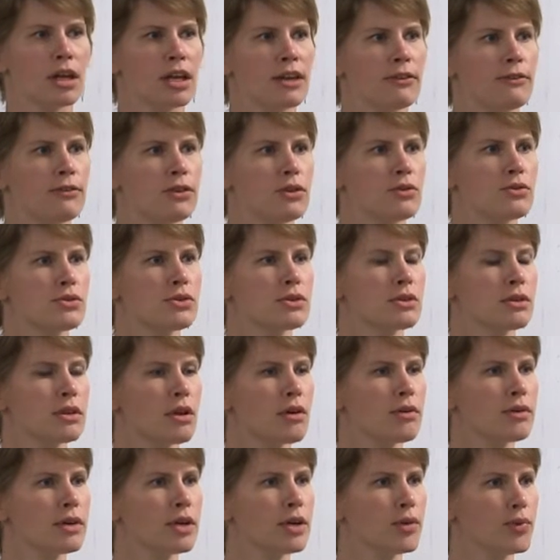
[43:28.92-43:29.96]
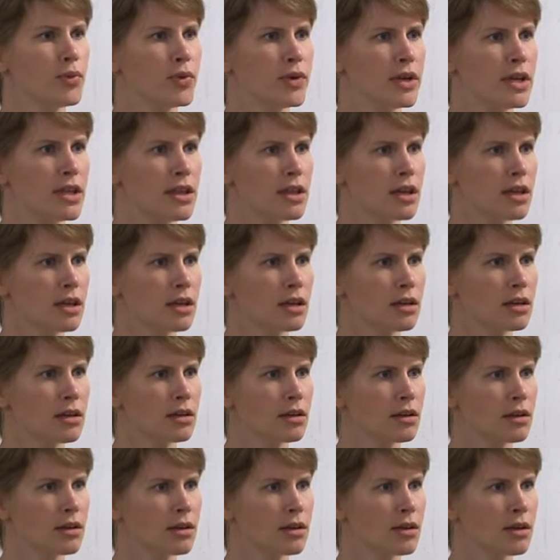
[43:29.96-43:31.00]
If you slow your breathing,
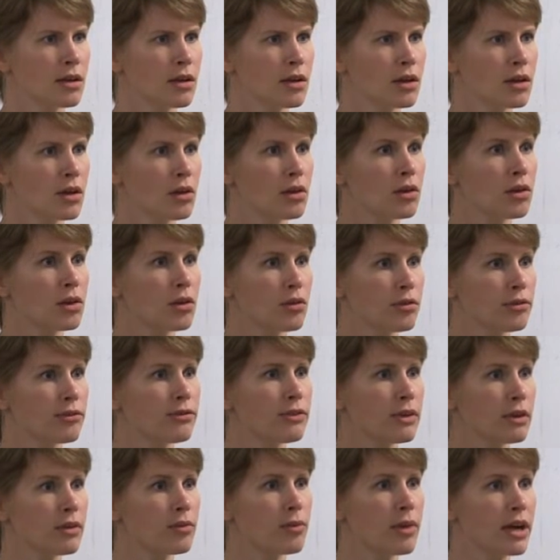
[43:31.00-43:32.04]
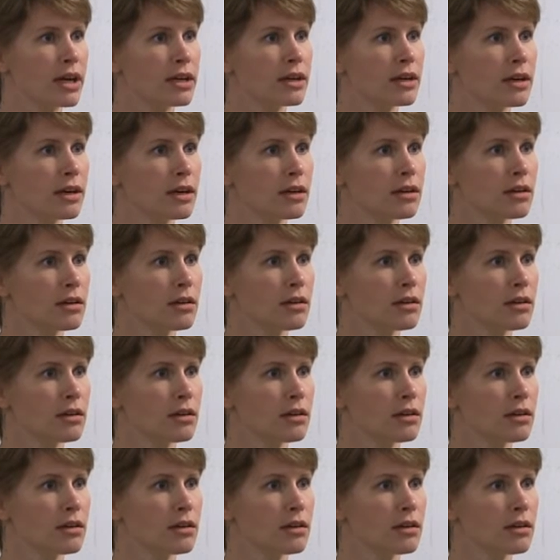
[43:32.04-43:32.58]
you'll feel better.